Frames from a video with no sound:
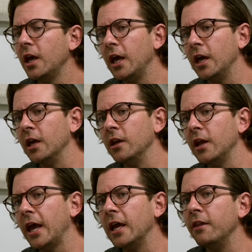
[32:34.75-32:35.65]
And
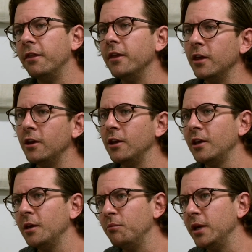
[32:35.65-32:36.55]
then
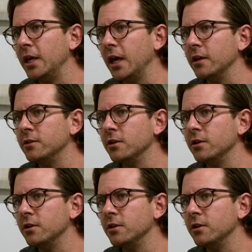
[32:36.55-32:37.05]
it began